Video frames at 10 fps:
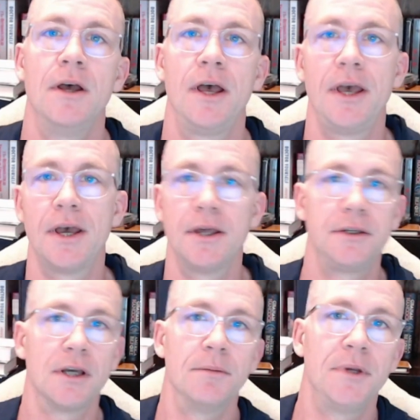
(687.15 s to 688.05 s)
and
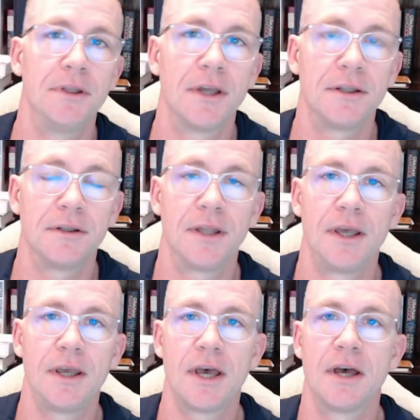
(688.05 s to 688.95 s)
tell me that
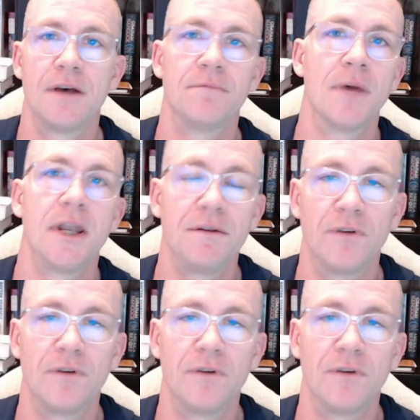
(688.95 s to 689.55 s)
they have mining